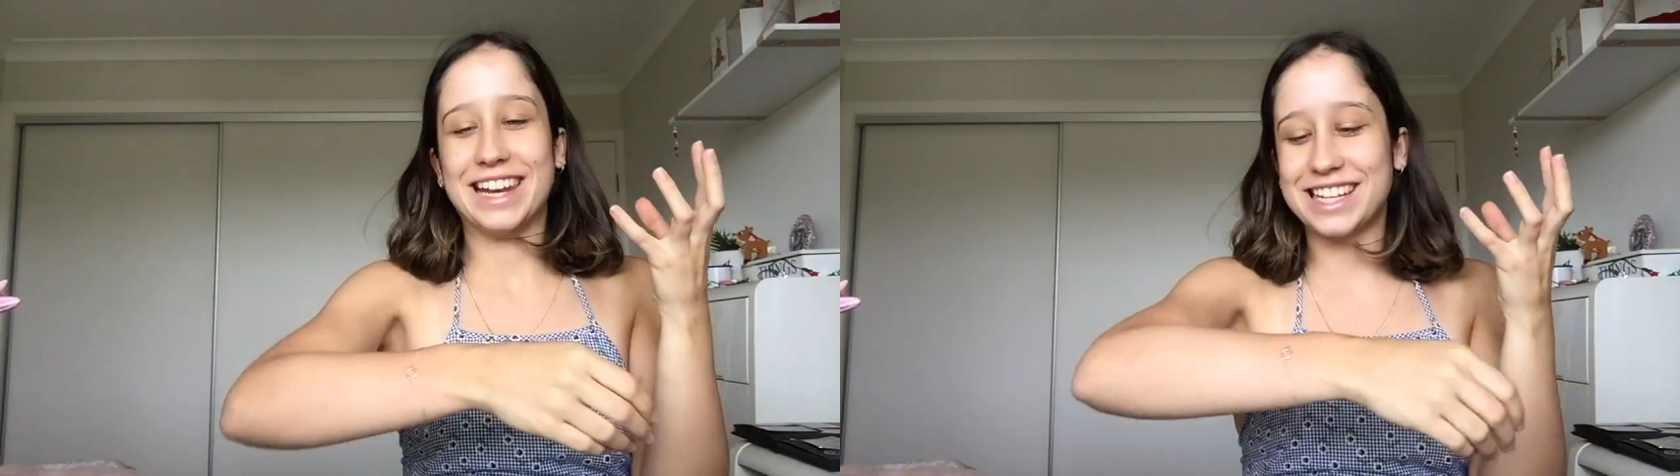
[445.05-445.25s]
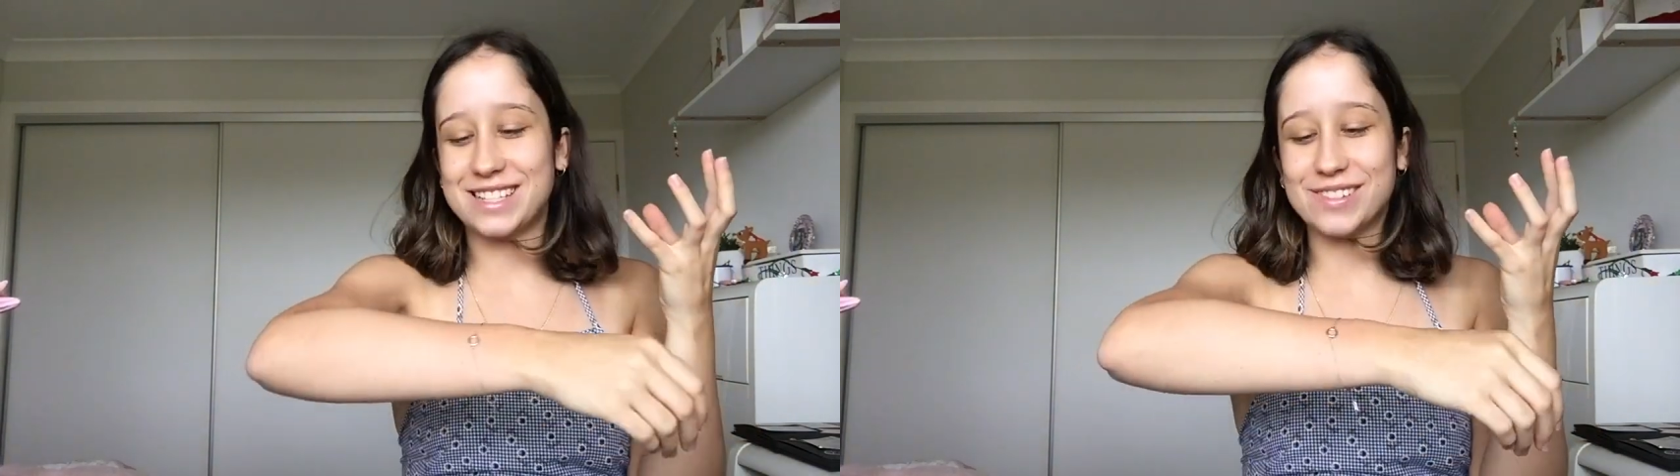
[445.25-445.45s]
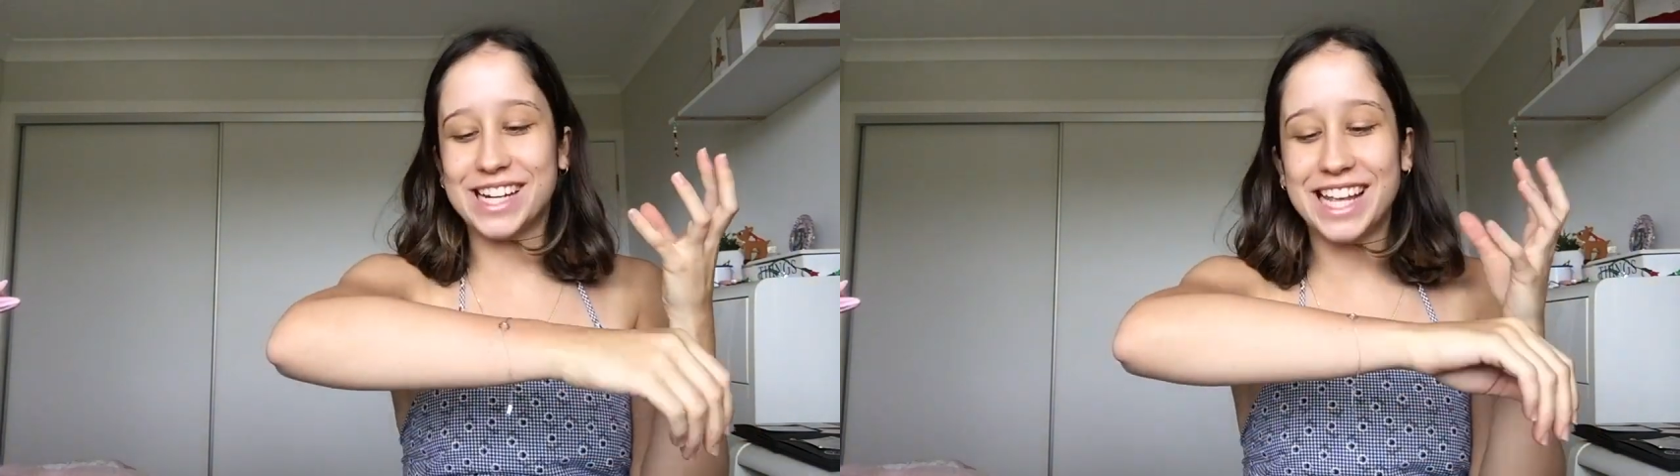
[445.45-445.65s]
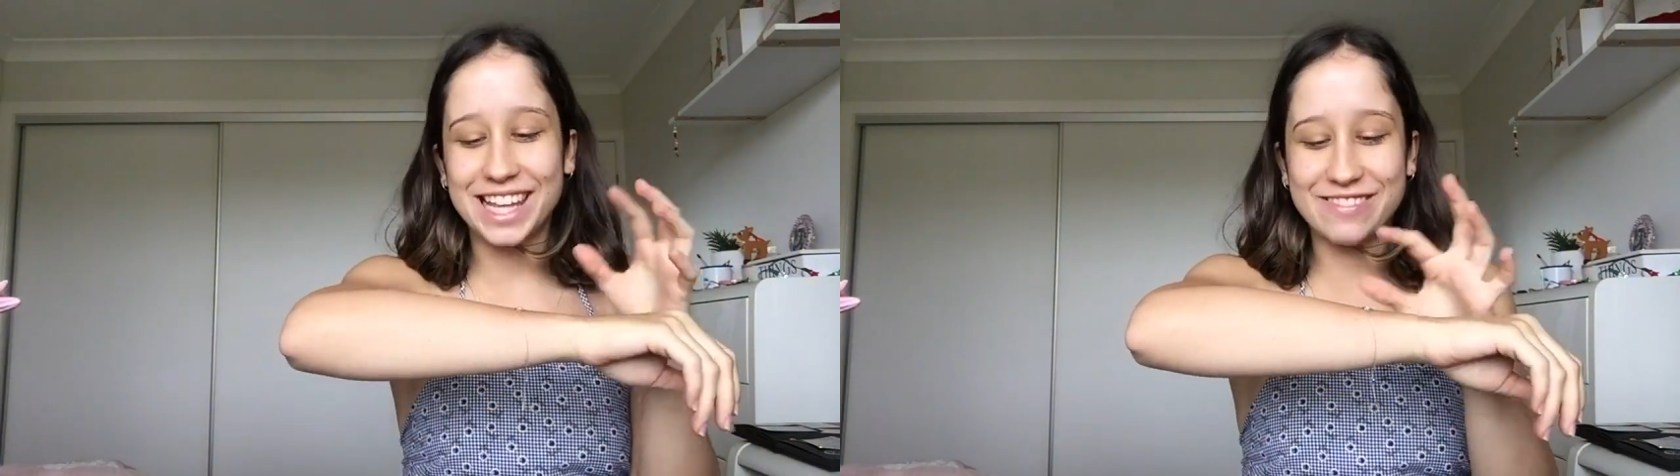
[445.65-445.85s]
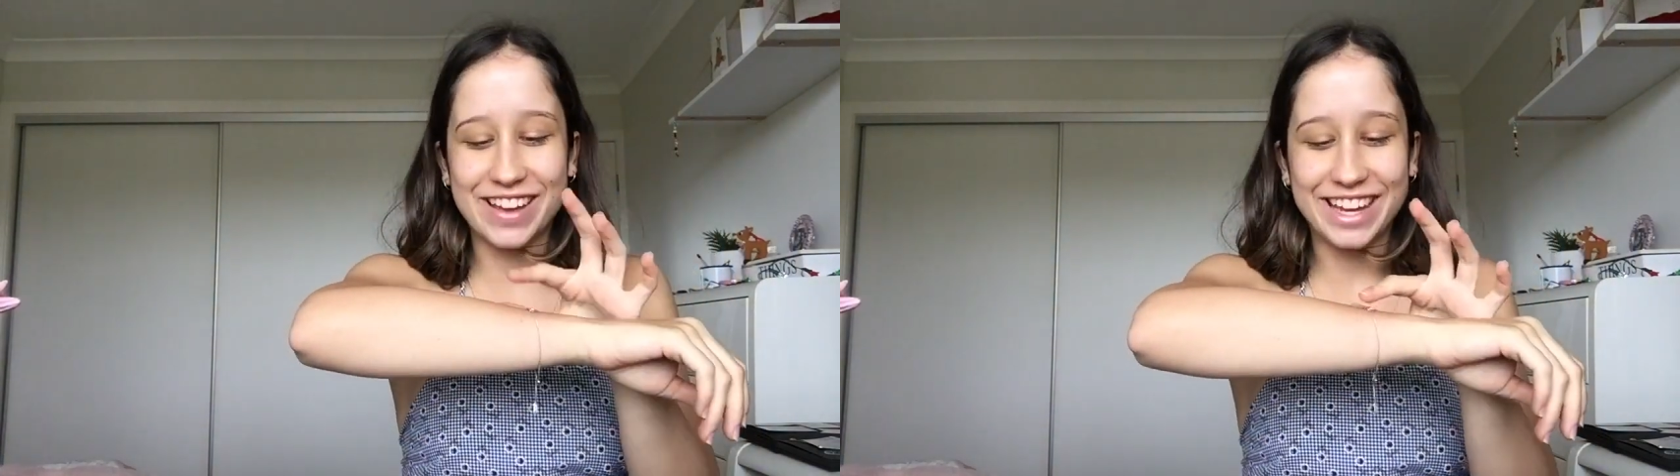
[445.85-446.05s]
and it's
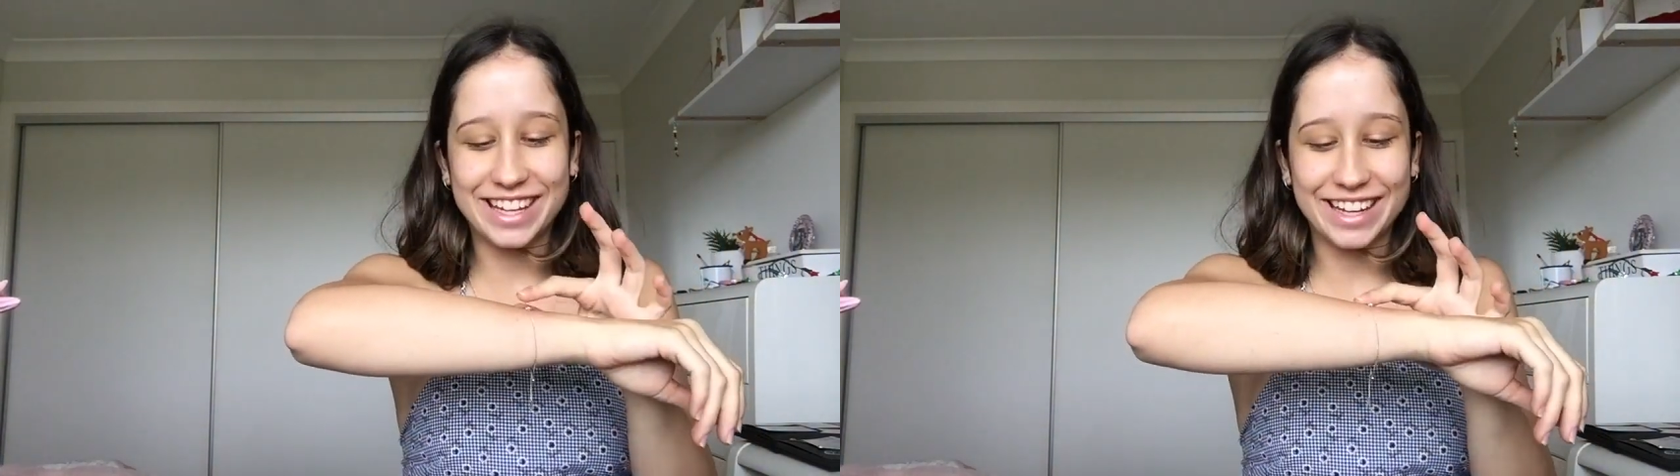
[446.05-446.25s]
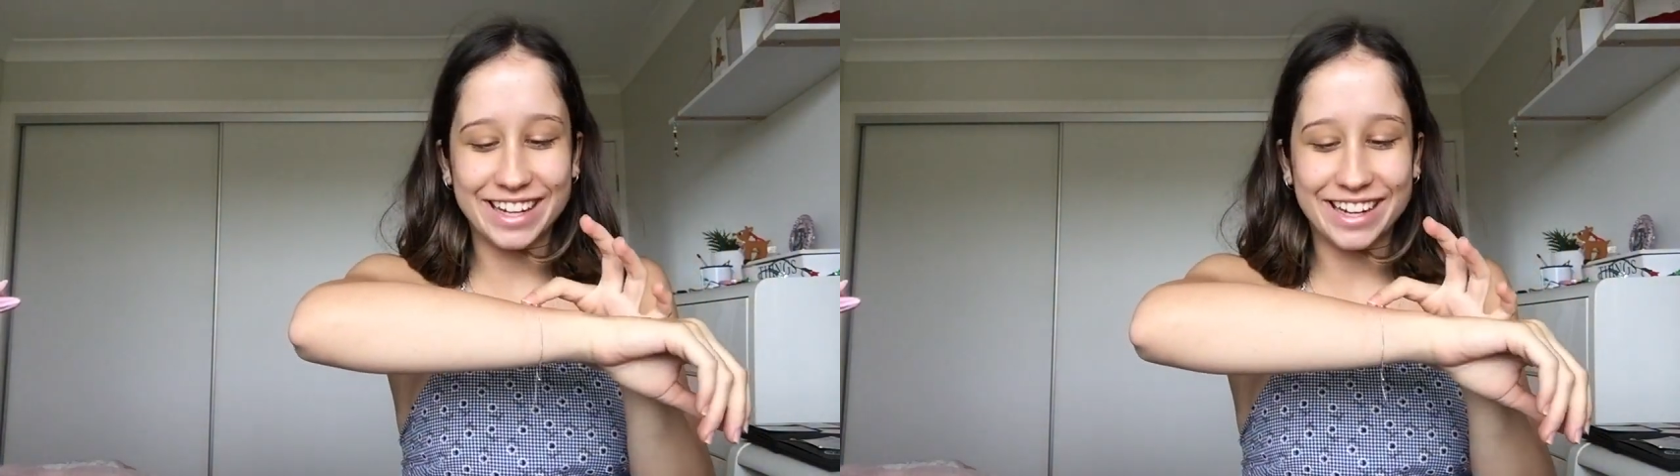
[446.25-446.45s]
really making